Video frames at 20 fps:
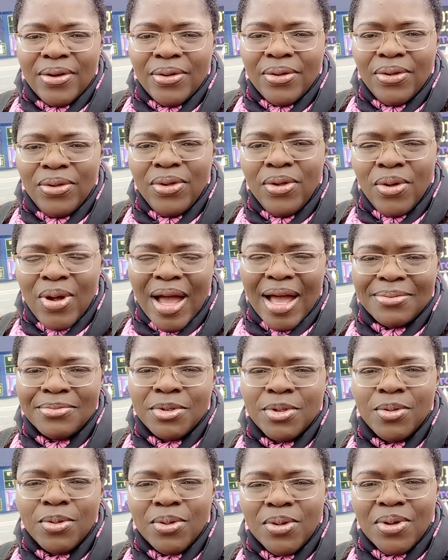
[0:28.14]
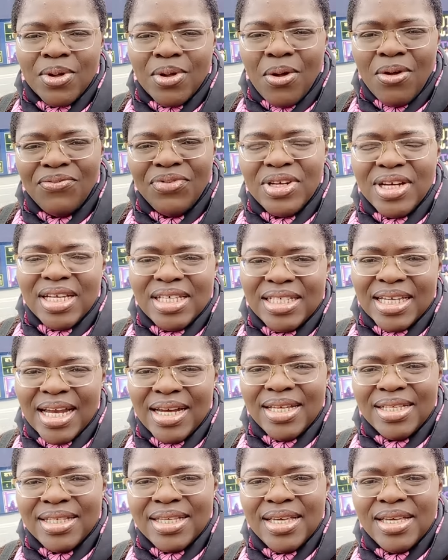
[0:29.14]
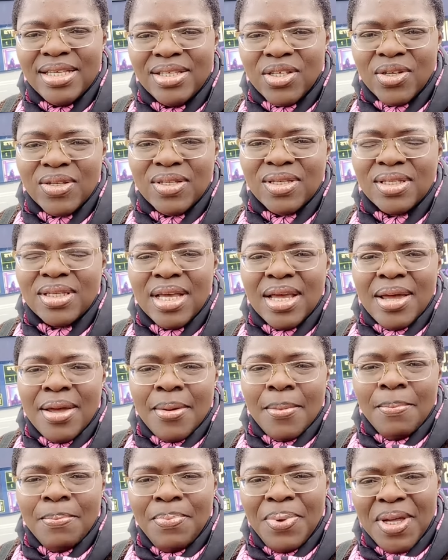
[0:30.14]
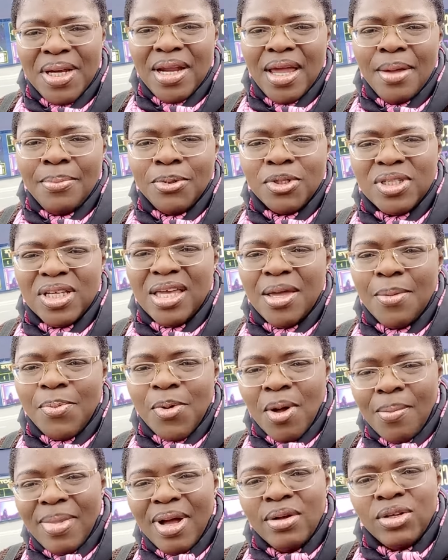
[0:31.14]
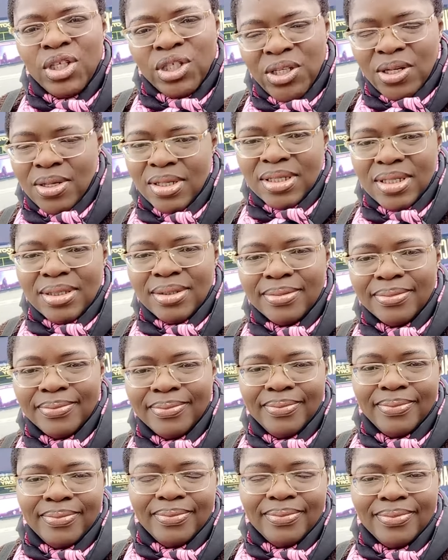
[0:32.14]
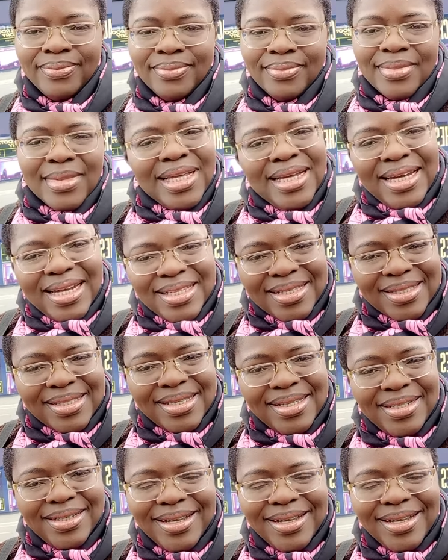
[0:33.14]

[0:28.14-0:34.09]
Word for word: you have to, confidentiality is just being able to keep your mouth shut. Listen,